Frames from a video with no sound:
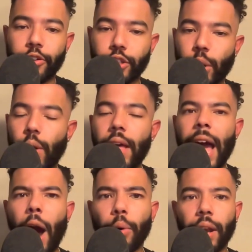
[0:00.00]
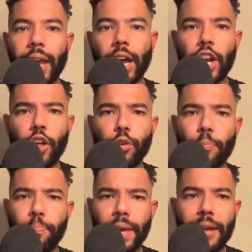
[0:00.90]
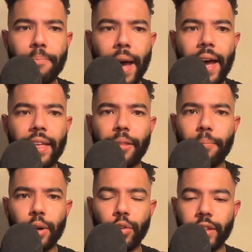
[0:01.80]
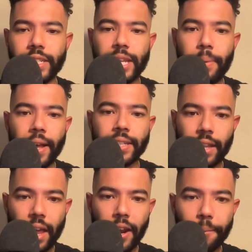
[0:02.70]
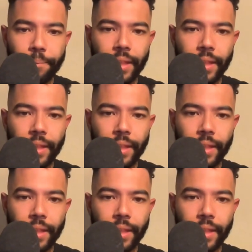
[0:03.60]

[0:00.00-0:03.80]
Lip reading: So I would like another big bat in the middle of this D-backs lineup.